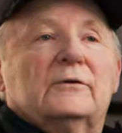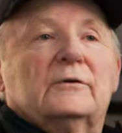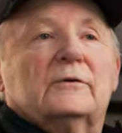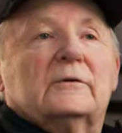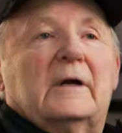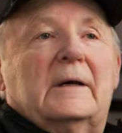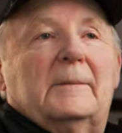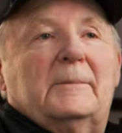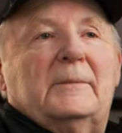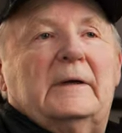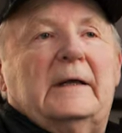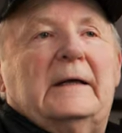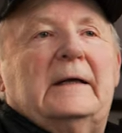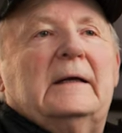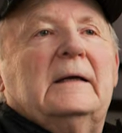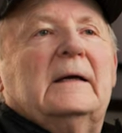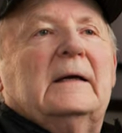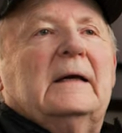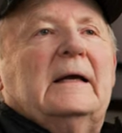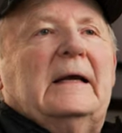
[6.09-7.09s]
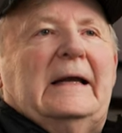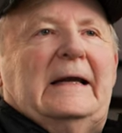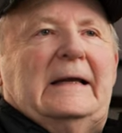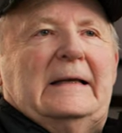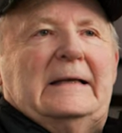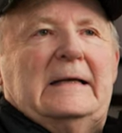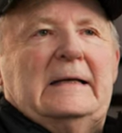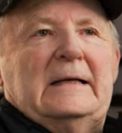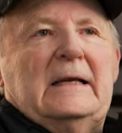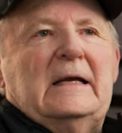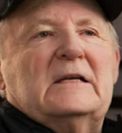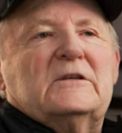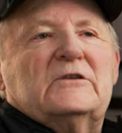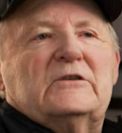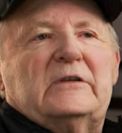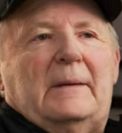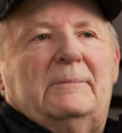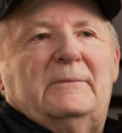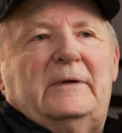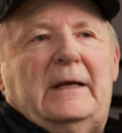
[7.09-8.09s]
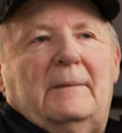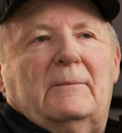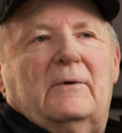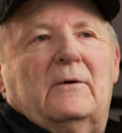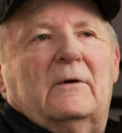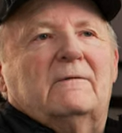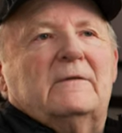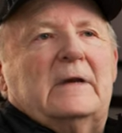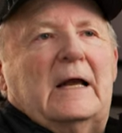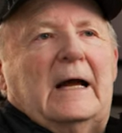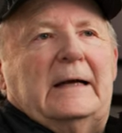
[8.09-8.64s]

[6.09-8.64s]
Tool Company in September of